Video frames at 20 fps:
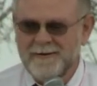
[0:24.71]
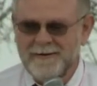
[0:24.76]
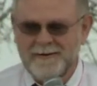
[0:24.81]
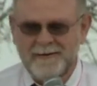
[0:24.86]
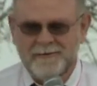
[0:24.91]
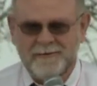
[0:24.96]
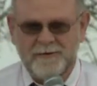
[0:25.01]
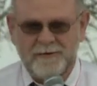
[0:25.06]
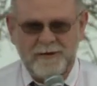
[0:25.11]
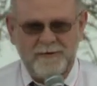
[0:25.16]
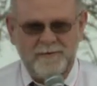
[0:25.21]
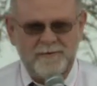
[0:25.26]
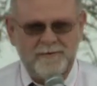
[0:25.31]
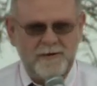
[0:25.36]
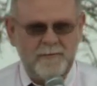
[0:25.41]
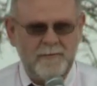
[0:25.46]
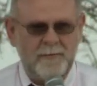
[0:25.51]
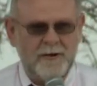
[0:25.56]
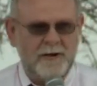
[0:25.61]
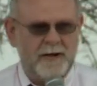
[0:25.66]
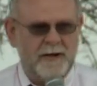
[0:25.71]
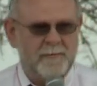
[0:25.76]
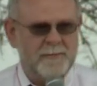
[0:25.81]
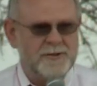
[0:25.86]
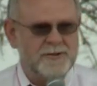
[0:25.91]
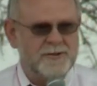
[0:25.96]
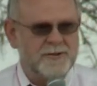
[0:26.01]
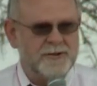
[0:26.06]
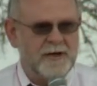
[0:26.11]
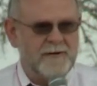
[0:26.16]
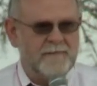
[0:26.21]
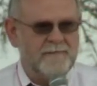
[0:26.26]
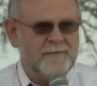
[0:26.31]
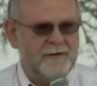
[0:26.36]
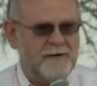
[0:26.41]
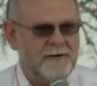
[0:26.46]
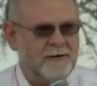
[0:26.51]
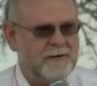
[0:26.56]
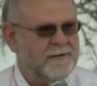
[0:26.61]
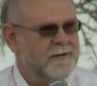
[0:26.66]
As Ken said, my name is Jeff,
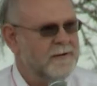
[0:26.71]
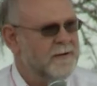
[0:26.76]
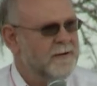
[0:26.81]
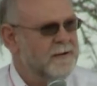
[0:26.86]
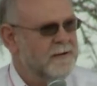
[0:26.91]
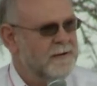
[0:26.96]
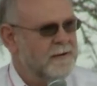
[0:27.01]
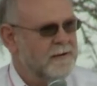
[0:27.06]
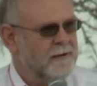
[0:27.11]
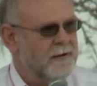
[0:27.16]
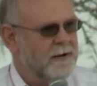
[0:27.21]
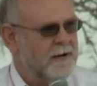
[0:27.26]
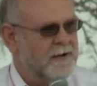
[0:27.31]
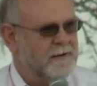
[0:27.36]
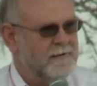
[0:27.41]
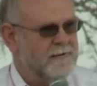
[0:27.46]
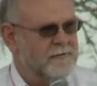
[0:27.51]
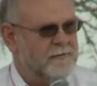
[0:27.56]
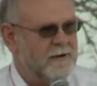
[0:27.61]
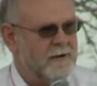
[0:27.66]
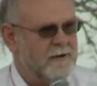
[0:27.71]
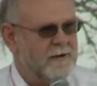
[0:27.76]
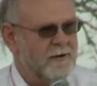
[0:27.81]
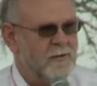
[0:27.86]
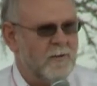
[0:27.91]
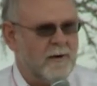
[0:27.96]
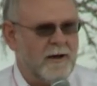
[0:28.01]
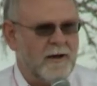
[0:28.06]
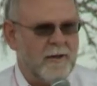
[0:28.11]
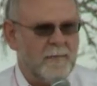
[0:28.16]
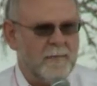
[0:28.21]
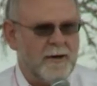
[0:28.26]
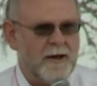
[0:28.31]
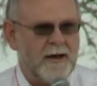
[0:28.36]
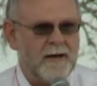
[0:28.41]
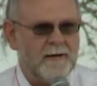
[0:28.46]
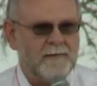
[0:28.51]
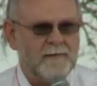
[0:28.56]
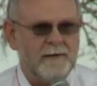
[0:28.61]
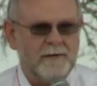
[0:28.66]
and I decided a while
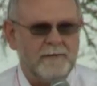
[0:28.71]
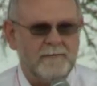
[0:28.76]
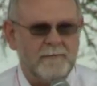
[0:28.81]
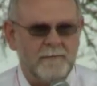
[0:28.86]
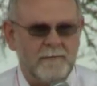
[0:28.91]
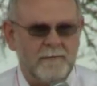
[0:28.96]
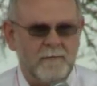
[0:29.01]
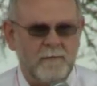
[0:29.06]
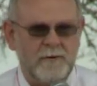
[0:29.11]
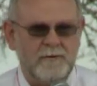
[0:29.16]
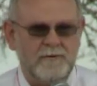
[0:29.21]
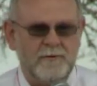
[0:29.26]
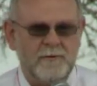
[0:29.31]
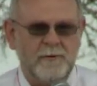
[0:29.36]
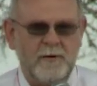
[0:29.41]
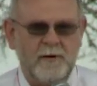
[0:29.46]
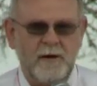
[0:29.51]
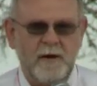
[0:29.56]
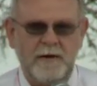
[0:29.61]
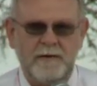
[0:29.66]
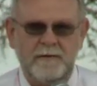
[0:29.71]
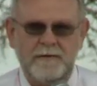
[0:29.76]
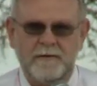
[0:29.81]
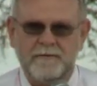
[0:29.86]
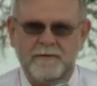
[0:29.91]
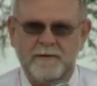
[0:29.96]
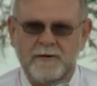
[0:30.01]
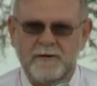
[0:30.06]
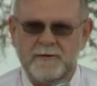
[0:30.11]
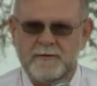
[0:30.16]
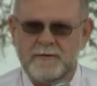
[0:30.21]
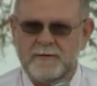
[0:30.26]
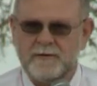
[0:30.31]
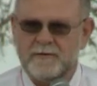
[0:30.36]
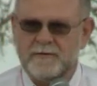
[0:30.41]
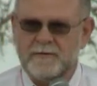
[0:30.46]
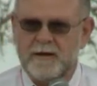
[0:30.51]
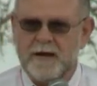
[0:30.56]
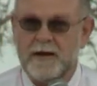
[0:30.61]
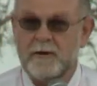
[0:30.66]
back that what's going on in this country
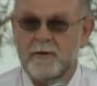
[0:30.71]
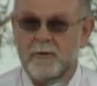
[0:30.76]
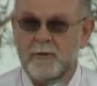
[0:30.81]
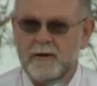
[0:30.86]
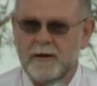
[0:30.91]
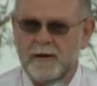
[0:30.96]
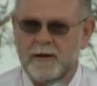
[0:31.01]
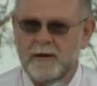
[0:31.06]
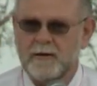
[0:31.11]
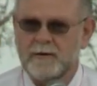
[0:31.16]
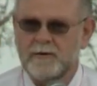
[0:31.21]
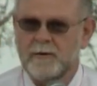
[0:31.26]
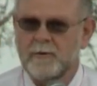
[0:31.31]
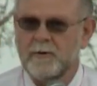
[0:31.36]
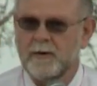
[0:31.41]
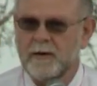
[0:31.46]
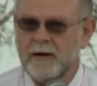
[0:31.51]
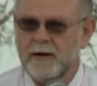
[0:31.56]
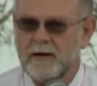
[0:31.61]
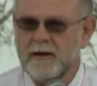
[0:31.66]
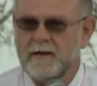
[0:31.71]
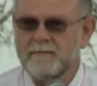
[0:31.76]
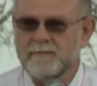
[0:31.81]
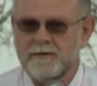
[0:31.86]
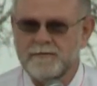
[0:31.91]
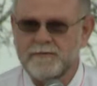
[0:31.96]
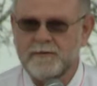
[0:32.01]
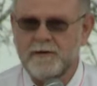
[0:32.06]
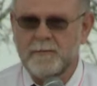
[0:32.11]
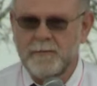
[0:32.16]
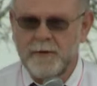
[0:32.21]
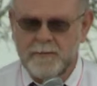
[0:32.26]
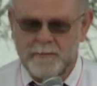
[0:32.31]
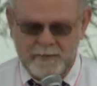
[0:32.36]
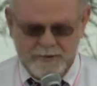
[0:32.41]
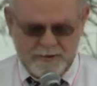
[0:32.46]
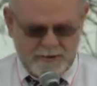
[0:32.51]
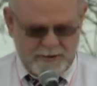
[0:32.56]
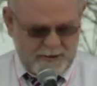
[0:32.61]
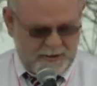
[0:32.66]
is not okay and that we all have to step up
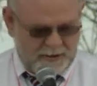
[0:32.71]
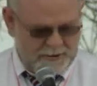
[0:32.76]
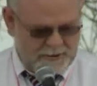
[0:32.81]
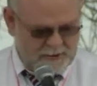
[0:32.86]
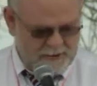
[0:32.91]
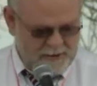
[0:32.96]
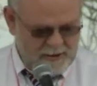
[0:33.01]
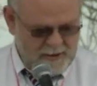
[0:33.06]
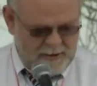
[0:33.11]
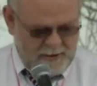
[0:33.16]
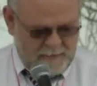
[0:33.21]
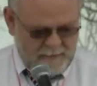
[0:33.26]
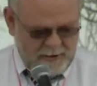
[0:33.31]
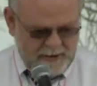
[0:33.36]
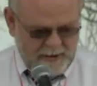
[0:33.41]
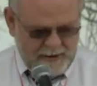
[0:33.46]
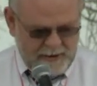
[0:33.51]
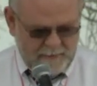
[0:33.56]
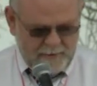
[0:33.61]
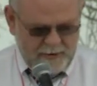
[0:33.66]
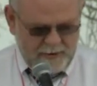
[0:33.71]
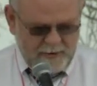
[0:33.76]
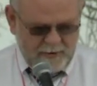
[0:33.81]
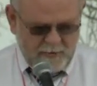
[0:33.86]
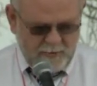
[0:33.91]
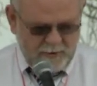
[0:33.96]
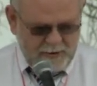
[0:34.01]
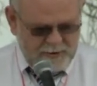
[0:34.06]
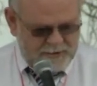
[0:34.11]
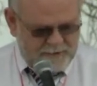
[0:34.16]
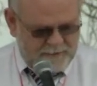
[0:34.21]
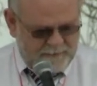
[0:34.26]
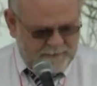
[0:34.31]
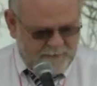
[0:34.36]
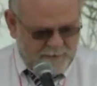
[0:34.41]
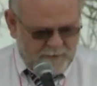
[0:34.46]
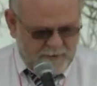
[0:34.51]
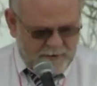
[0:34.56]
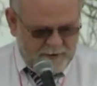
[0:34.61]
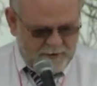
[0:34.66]
and change it. But I got a better question
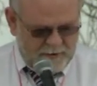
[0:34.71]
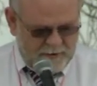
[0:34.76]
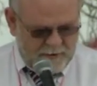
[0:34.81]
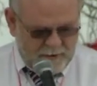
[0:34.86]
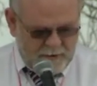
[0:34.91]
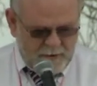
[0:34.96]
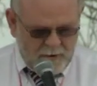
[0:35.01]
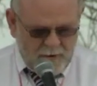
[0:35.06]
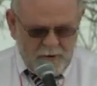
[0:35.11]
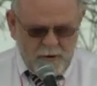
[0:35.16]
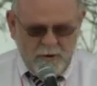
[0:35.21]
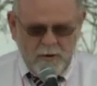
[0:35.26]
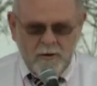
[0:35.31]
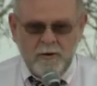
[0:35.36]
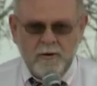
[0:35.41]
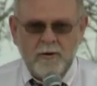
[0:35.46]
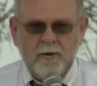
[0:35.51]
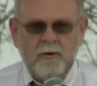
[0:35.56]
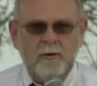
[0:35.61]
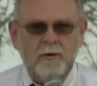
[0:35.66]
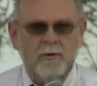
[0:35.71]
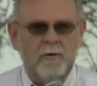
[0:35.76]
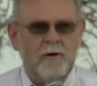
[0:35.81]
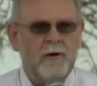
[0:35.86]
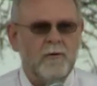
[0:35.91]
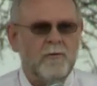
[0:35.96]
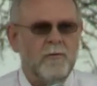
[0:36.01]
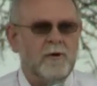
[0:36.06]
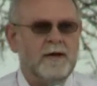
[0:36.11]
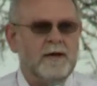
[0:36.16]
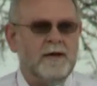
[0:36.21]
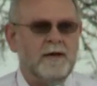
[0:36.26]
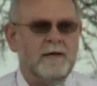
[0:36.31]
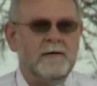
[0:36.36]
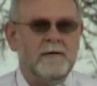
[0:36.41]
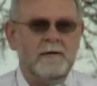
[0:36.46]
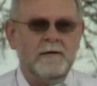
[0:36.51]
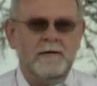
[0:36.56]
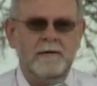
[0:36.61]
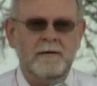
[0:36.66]
for you. Who are we
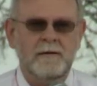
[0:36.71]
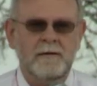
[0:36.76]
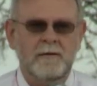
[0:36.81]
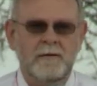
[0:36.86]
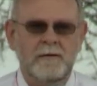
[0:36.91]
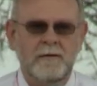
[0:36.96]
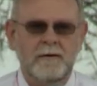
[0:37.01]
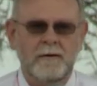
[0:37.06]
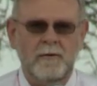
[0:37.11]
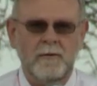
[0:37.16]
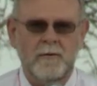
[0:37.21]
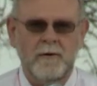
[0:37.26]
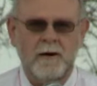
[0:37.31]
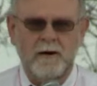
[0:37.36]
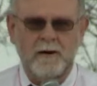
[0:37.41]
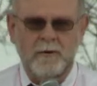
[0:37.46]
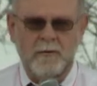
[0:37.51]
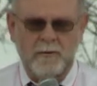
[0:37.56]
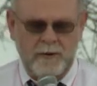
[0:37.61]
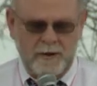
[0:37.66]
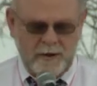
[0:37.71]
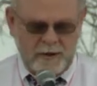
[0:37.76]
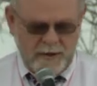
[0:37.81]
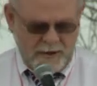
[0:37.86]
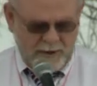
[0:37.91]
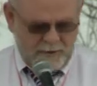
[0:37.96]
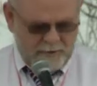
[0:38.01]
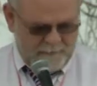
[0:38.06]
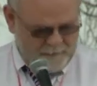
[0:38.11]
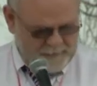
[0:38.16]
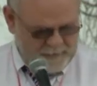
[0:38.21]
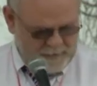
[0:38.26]
and why are we here?